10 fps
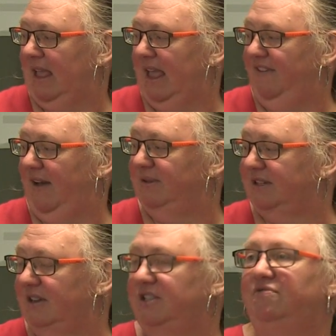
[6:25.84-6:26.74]
If I was
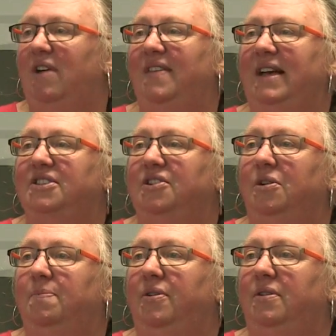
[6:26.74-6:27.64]
going to write that
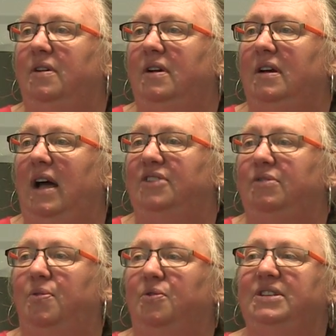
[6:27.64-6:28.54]
up, I'd
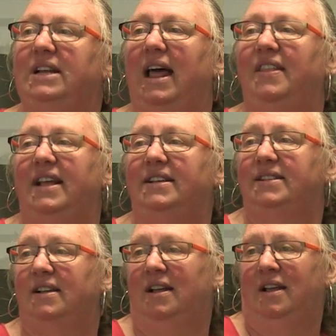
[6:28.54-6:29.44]
report it like this.